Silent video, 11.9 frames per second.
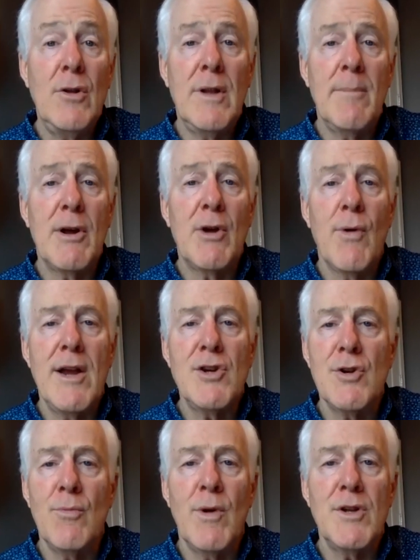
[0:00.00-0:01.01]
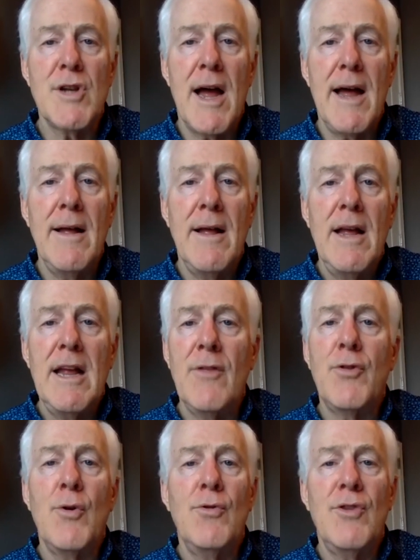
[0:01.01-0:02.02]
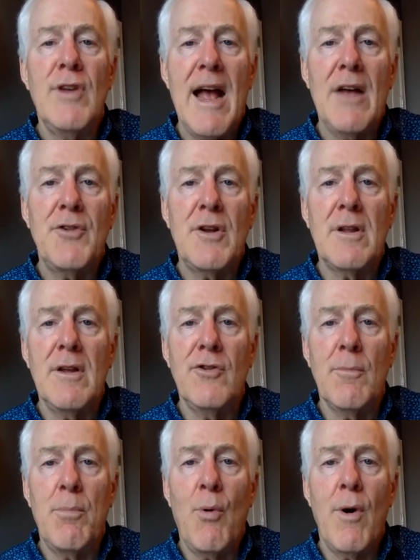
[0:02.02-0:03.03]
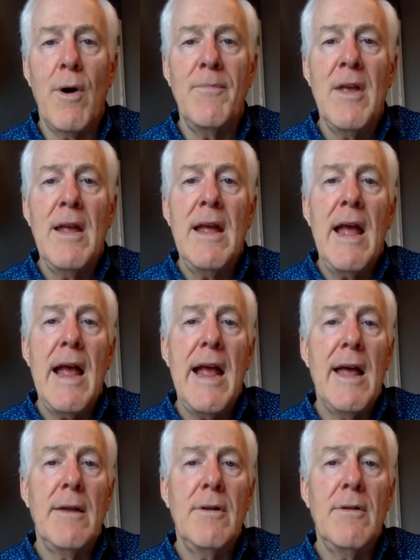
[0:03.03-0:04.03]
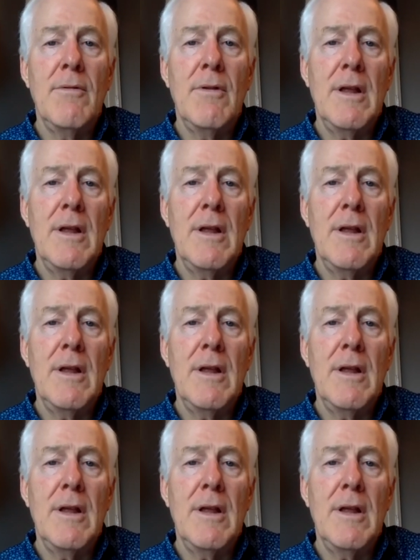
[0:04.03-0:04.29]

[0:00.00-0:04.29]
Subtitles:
immigration, which I enthusiastically support, and